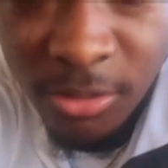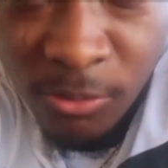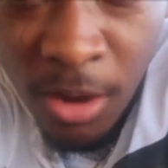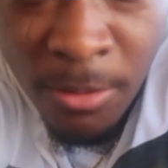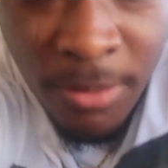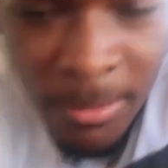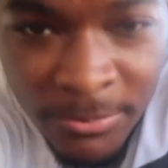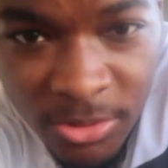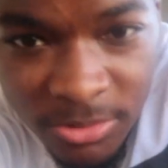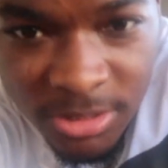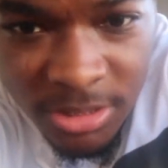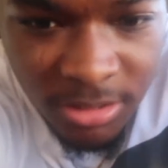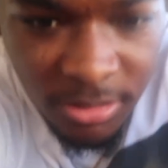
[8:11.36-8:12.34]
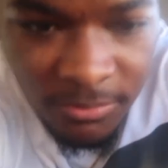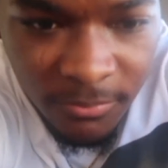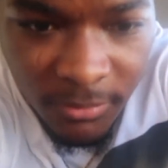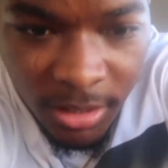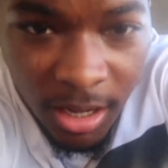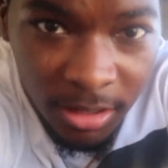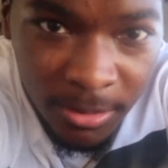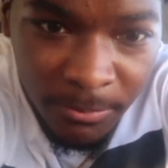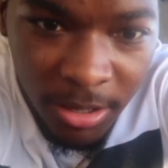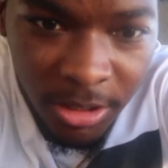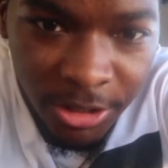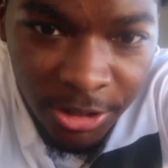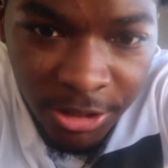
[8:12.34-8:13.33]
write my music, I come
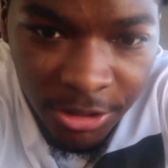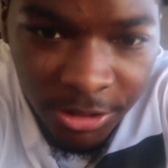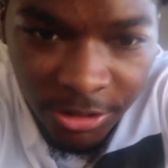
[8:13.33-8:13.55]
out here